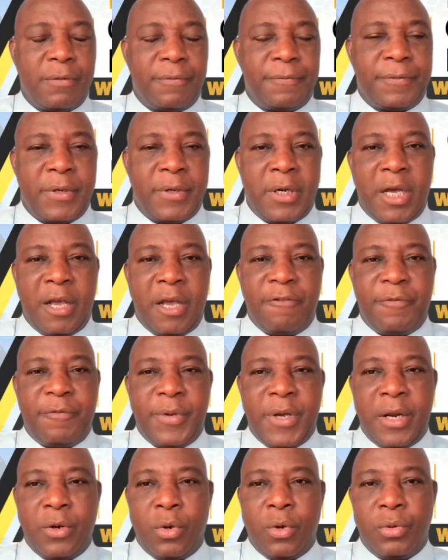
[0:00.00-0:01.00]

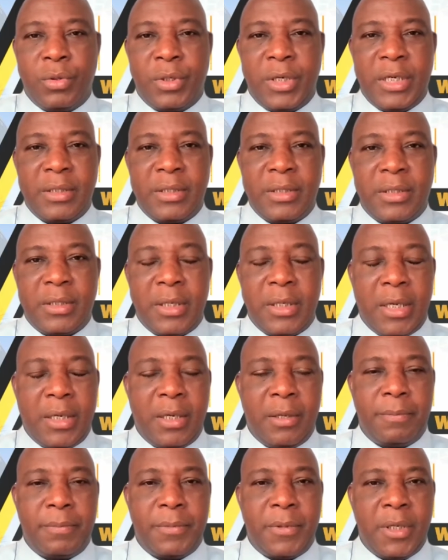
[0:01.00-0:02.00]
FBN Holdings.
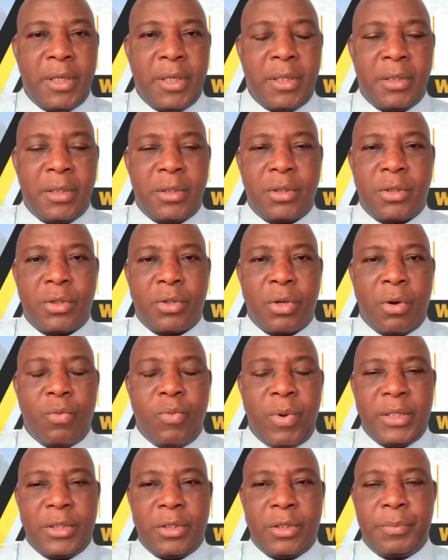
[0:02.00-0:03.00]
The stock
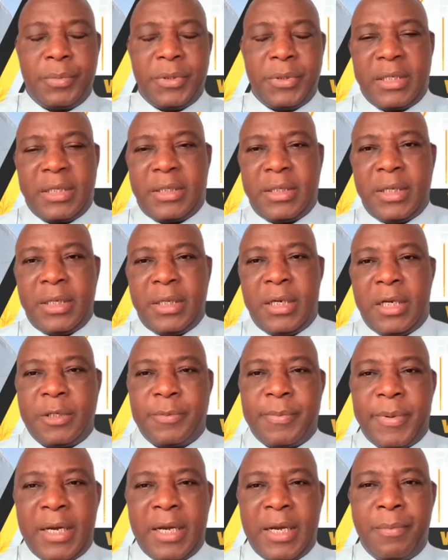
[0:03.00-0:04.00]
went up yesterday
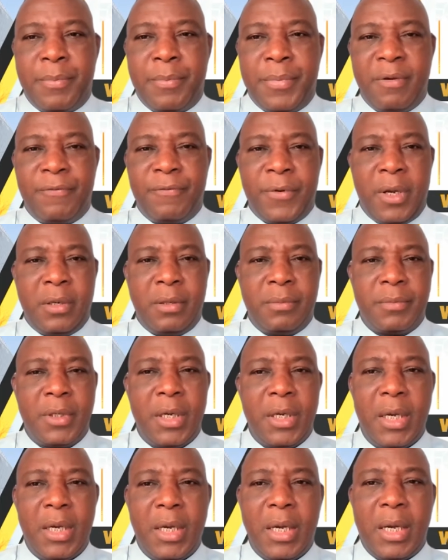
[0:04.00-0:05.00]
despite that big volume.
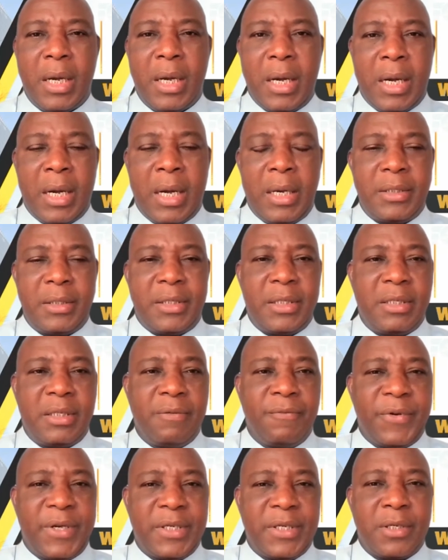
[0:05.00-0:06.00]
Is this
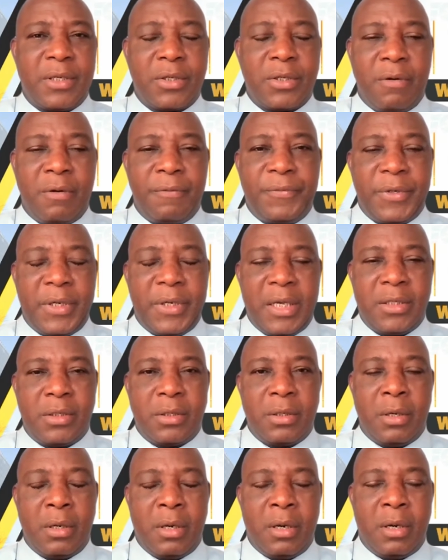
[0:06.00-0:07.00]
investors'
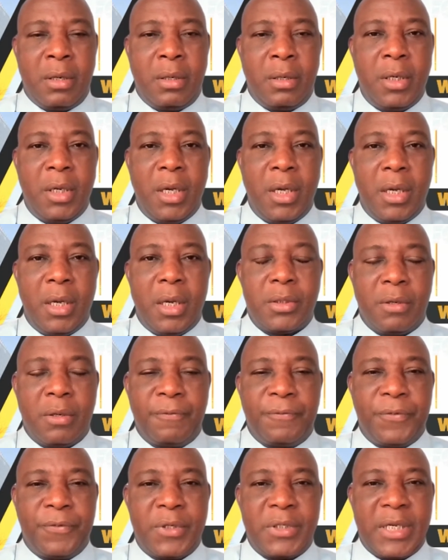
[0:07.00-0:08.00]
confidence, or
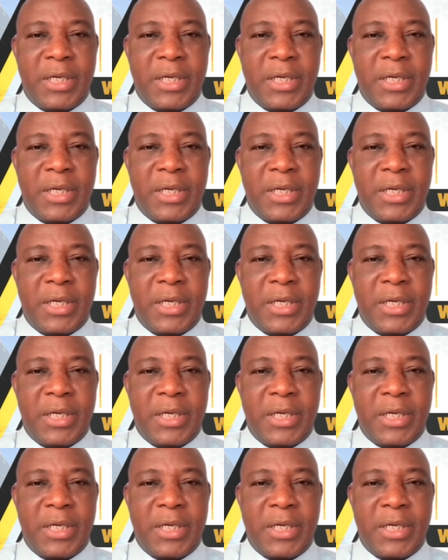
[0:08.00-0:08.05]
some folks